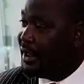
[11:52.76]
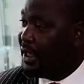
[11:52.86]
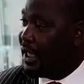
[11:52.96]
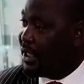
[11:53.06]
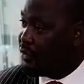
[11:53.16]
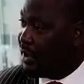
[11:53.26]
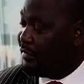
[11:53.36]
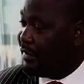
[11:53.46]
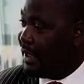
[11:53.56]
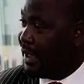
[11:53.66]
as one of
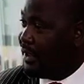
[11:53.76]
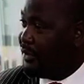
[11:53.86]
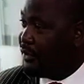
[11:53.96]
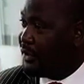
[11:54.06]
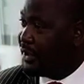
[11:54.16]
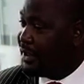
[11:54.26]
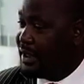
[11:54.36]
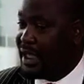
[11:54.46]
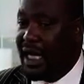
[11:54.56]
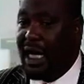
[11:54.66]
the authority,
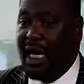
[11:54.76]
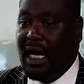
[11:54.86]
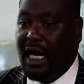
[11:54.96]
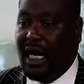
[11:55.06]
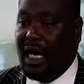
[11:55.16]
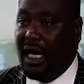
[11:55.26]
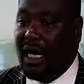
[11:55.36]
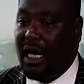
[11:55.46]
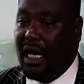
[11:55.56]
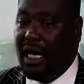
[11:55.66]

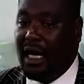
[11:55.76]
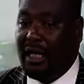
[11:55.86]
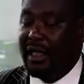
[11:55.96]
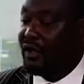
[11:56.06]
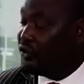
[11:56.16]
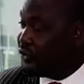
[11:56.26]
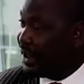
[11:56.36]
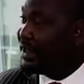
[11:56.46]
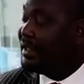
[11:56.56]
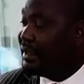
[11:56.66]
the
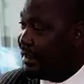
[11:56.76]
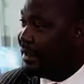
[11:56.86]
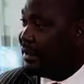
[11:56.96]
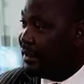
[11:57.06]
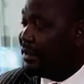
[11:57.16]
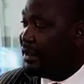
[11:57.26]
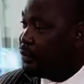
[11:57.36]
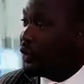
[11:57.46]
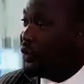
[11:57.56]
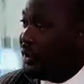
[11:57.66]
contracting, the
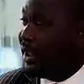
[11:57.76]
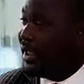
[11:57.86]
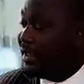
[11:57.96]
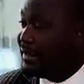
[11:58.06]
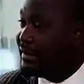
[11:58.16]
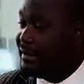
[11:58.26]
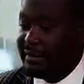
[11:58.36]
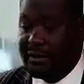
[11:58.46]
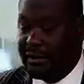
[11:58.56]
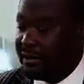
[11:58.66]
procuring
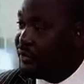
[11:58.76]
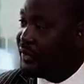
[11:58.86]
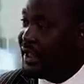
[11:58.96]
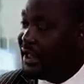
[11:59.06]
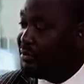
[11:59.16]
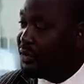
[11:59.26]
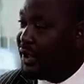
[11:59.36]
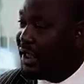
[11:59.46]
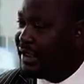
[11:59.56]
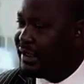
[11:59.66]
entities, those are the
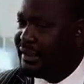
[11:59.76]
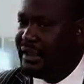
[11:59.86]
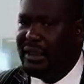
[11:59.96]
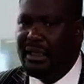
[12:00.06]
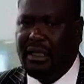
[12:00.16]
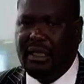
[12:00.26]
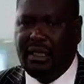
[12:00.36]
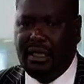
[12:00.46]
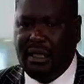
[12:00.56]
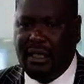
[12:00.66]
employers.
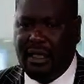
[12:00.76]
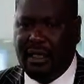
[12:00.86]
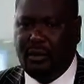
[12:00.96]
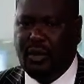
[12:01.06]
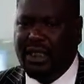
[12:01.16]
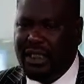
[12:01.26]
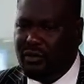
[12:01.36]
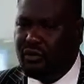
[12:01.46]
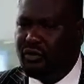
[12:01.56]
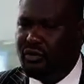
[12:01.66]
We need
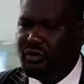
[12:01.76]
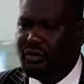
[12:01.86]
to